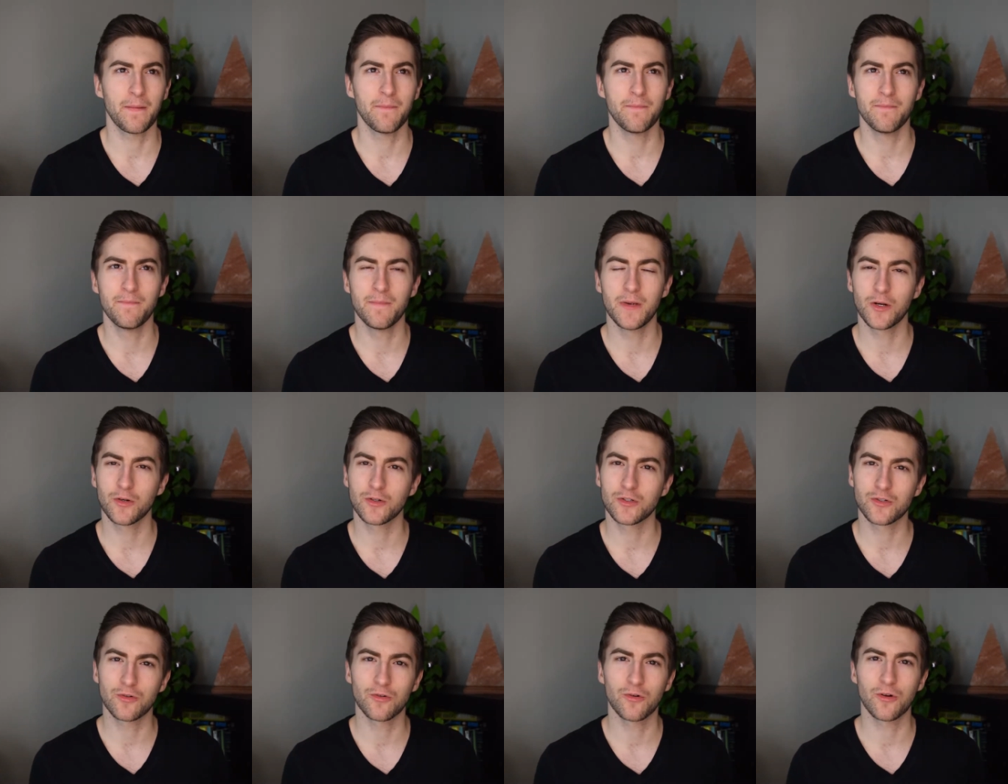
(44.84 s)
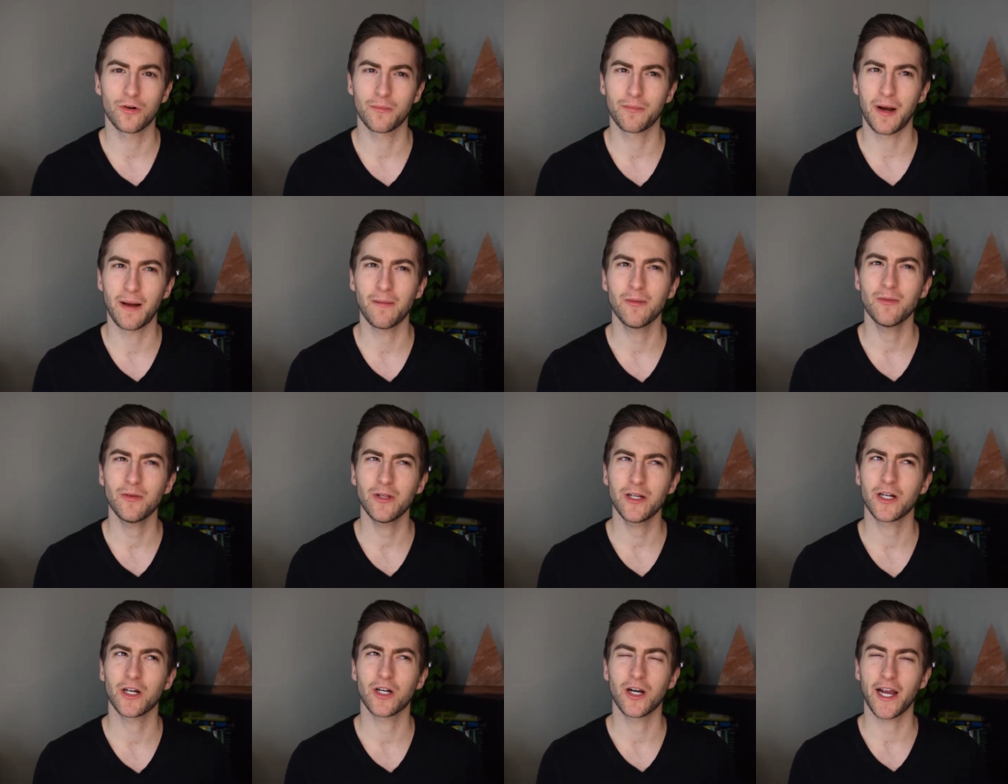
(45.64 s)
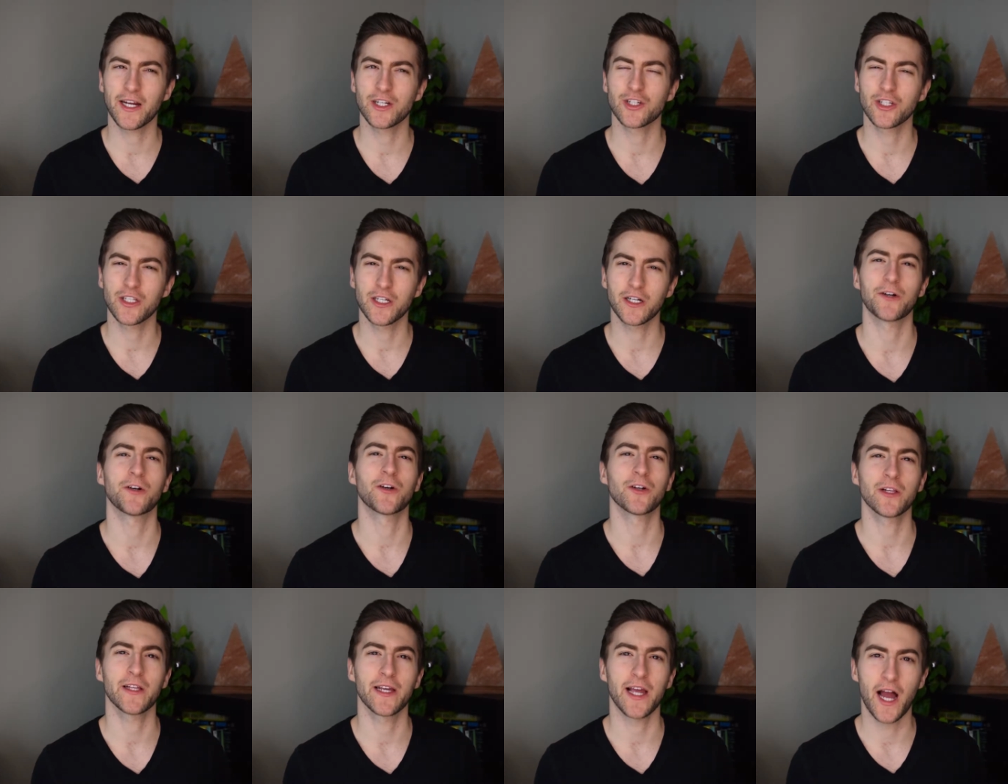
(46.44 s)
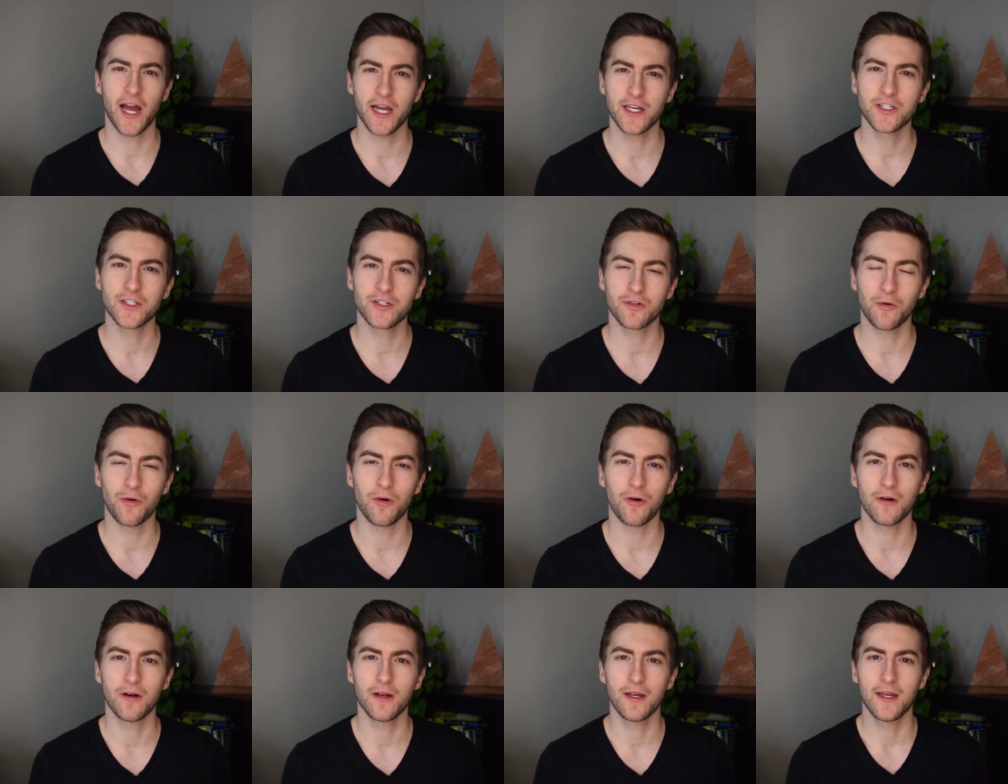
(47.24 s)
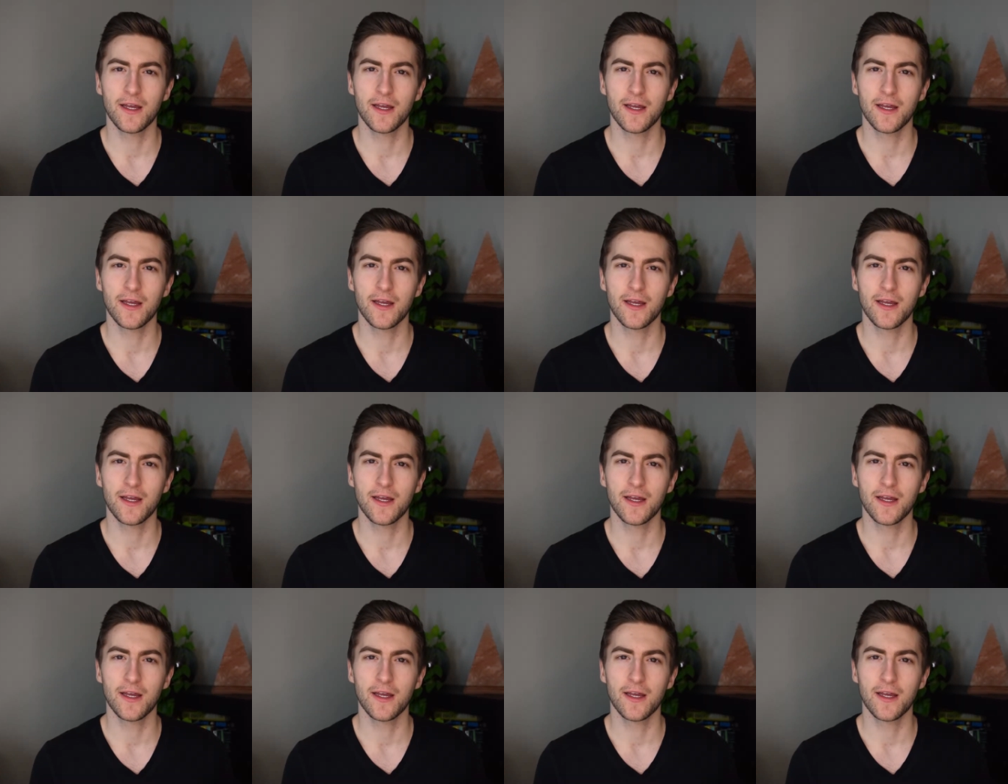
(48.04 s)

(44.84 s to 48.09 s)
middle school, probably or actually early high school.